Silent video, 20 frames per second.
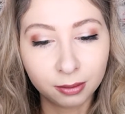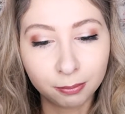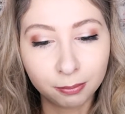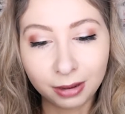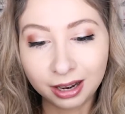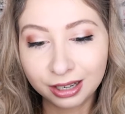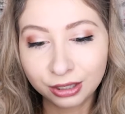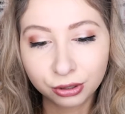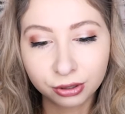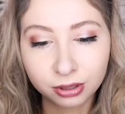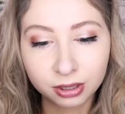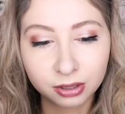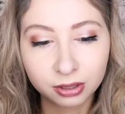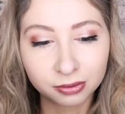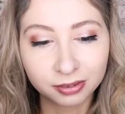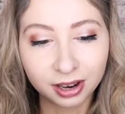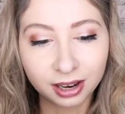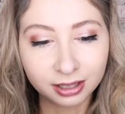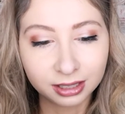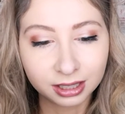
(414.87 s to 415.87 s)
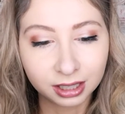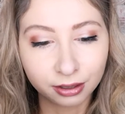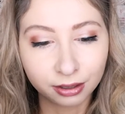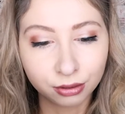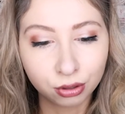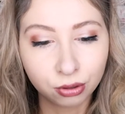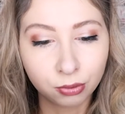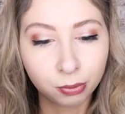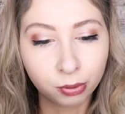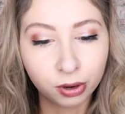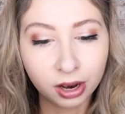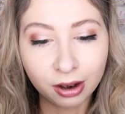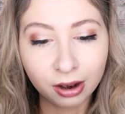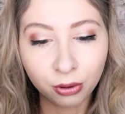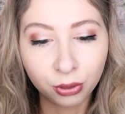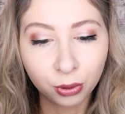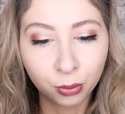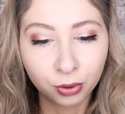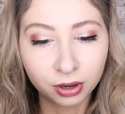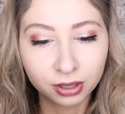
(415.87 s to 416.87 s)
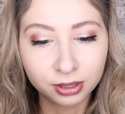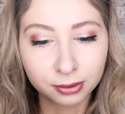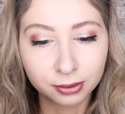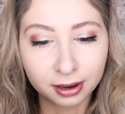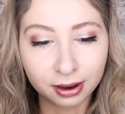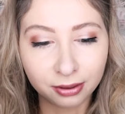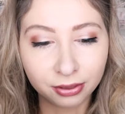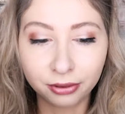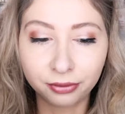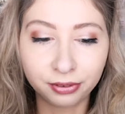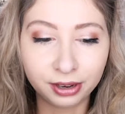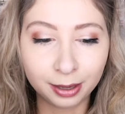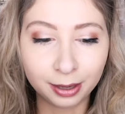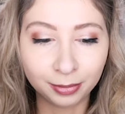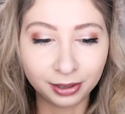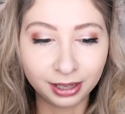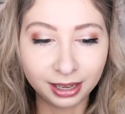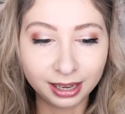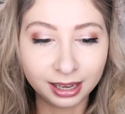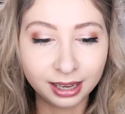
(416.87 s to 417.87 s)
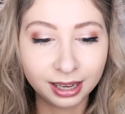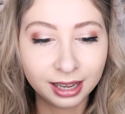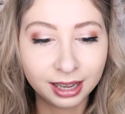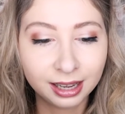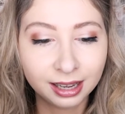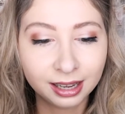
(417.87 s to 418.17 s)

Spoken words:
monstrous relatives who prowl the woods around the family